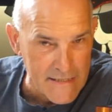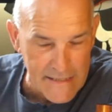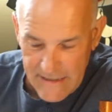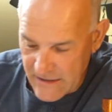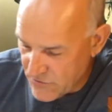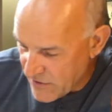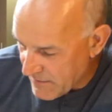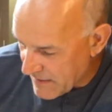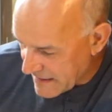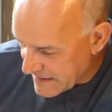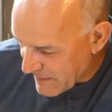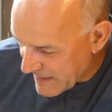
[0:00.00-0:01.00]
It's
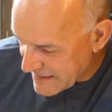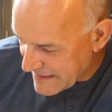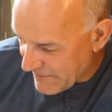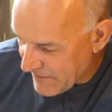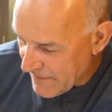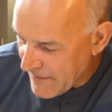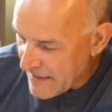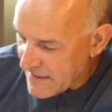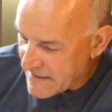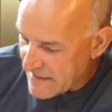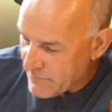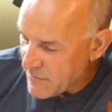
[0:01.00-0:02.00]
extremely expensive,
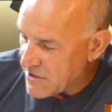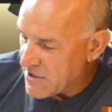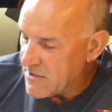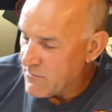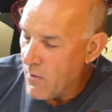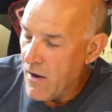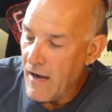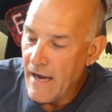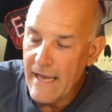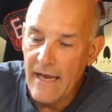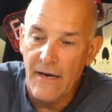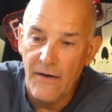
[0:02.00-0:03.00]
so which is
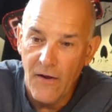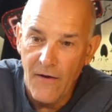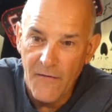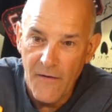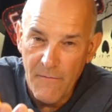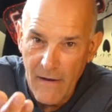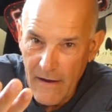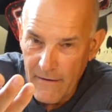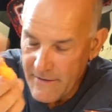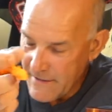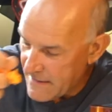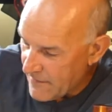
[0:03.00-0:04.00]
why a lot of them
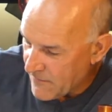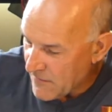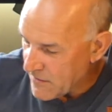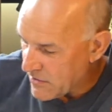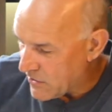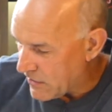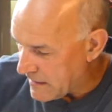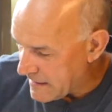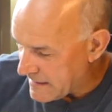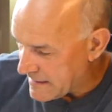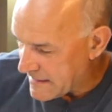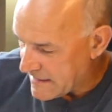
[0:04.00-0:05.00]
are in different
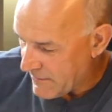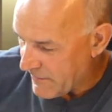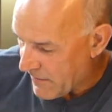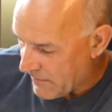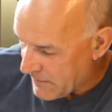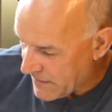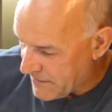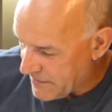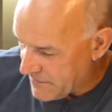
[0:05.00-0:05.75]
colours. So we've got blues